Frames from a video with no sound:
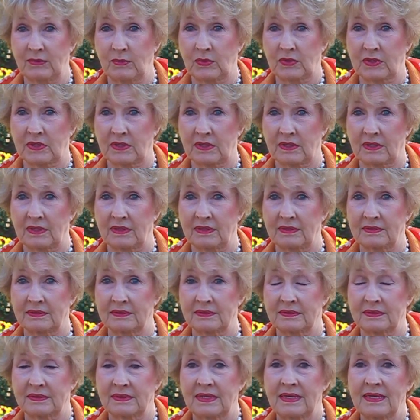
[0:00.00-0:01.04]
World.
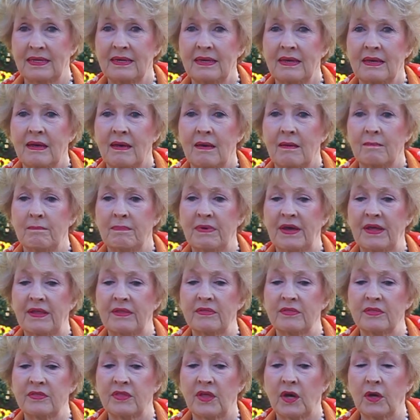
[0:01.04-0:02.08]
But
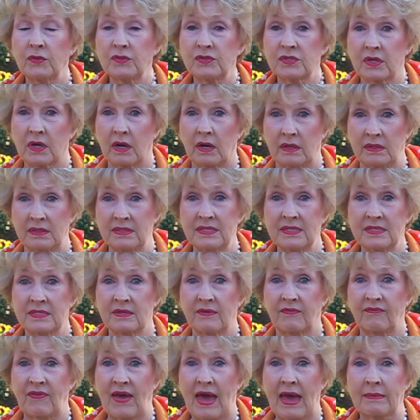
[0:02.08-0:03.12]
those gardens are
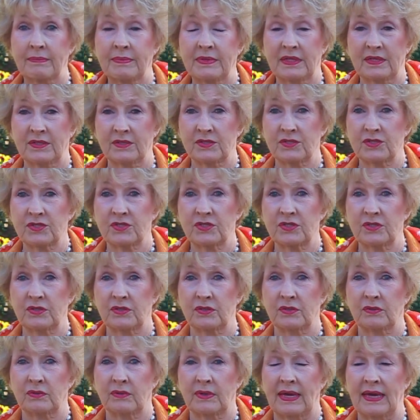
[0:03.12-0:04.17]
fabulous too,
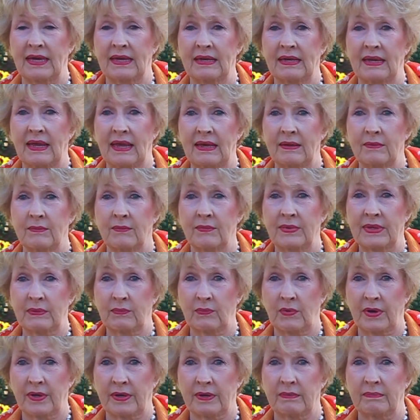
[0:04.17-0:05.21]
and we
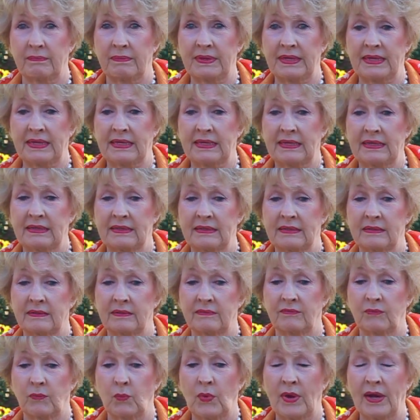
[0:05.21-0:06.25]
want to be
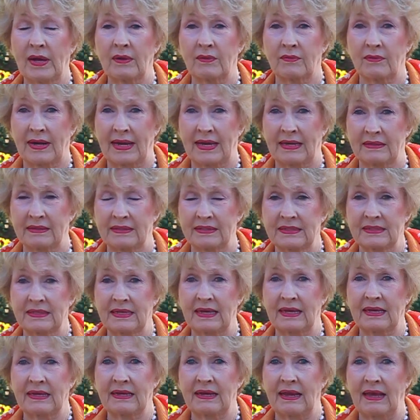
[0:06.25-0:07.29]
well-rounded
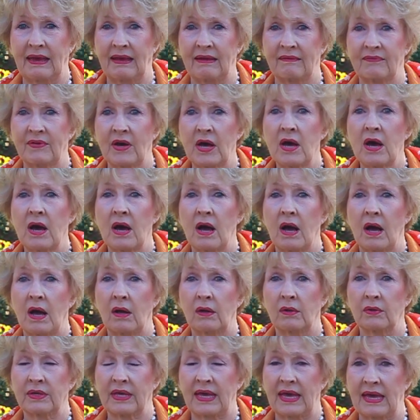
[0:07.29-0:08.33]
and have
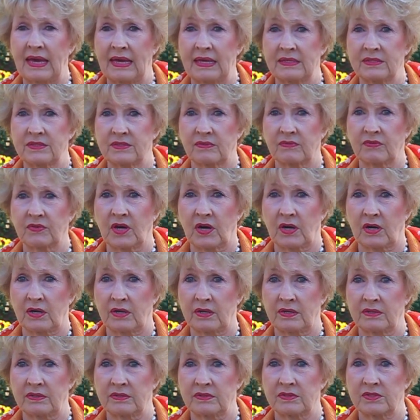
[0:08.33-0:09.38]
all kinds of
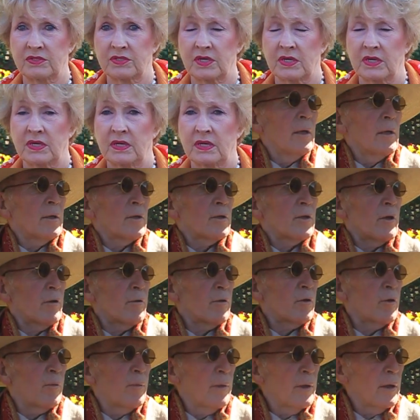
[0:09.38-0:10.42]
gardens. So
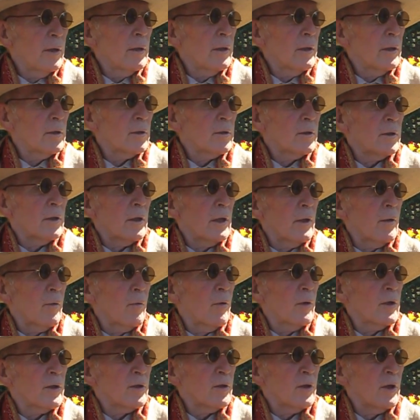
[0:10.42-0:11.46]
to me,
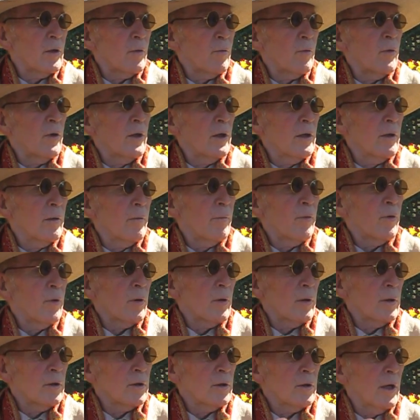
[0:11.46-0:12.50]
what's really
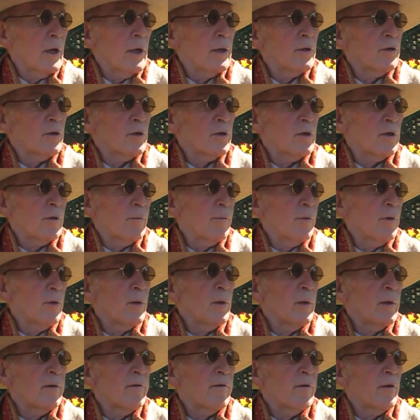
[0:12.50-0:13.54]
important is not just the
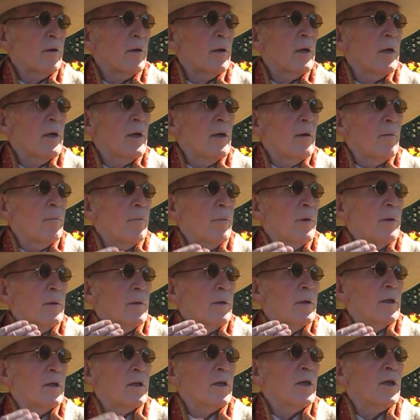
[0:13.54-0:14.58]
beauty of it, but the